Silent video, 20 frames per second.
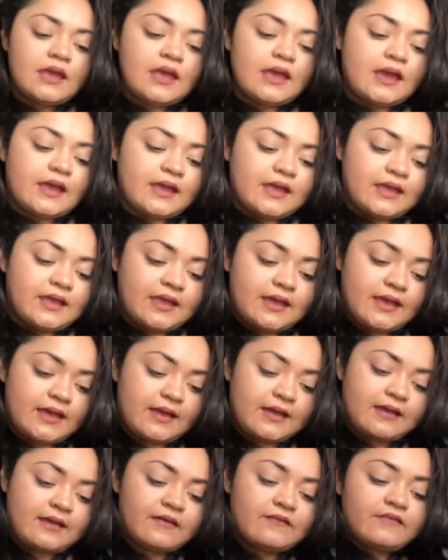I
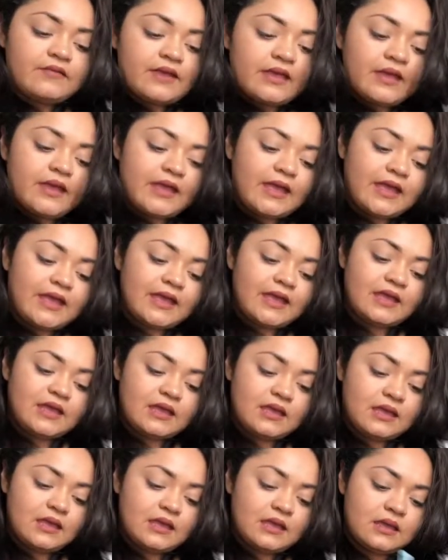have
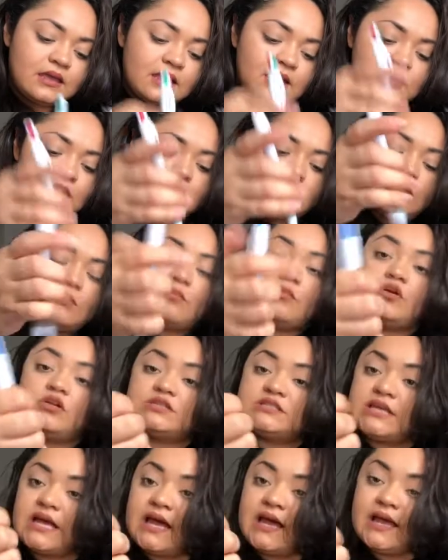a
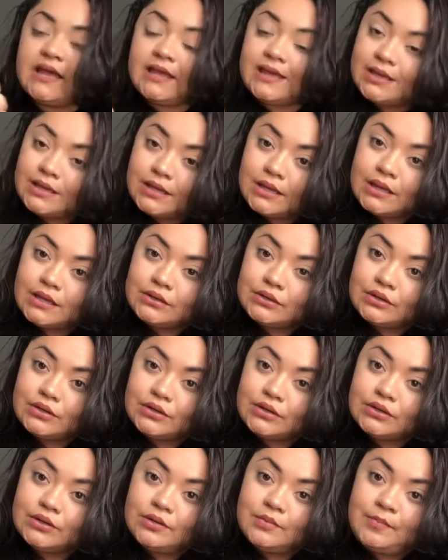
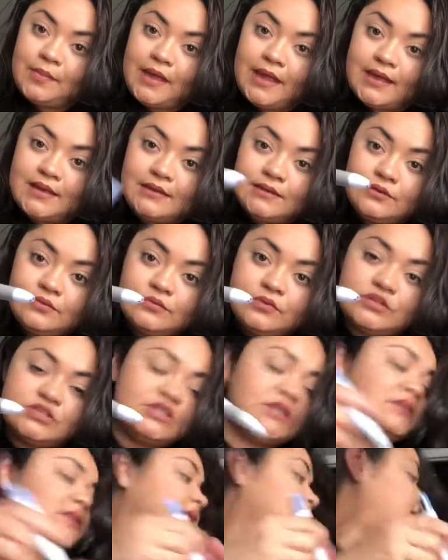multi-colored pen, which
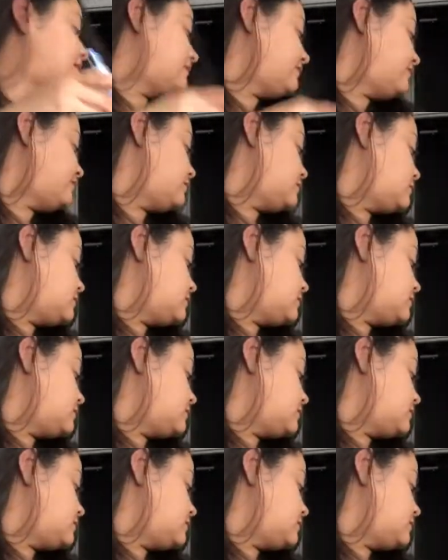I love.